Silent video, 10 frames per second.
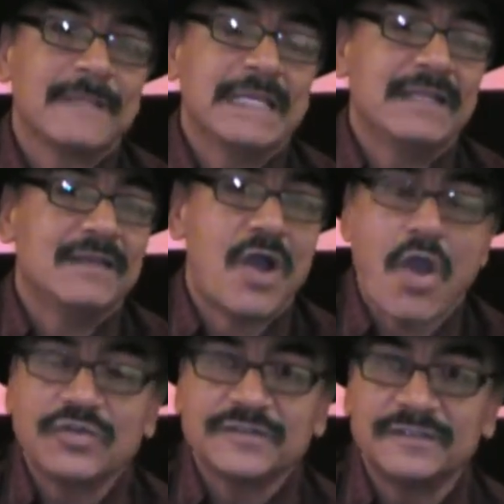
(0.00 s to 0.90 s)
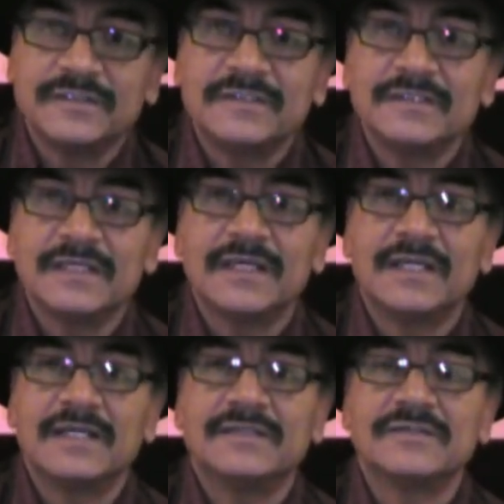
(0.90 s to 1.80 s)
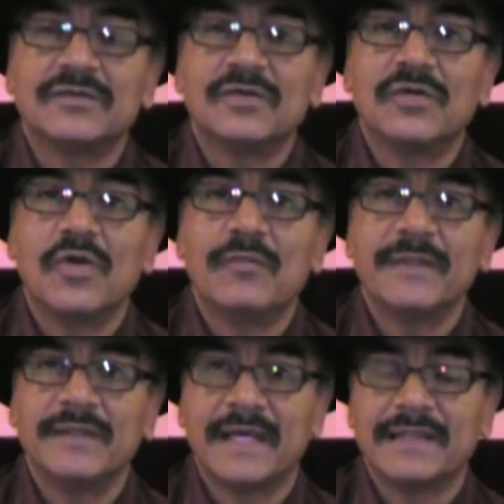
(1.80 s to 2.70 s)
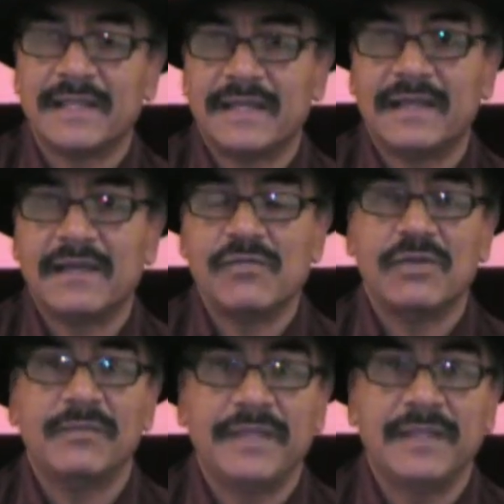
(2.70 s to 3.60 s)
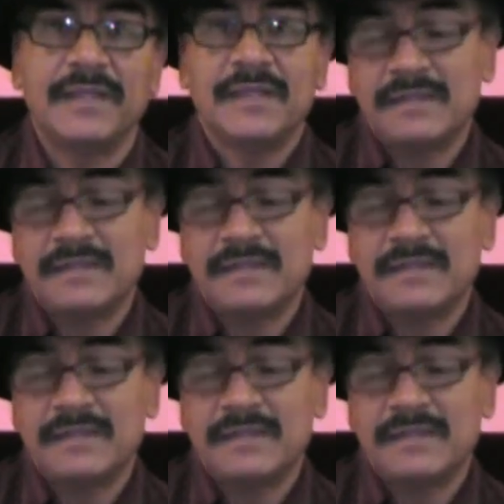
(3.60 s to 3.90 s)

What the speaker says: in Oxnard, and so hoping that I will be.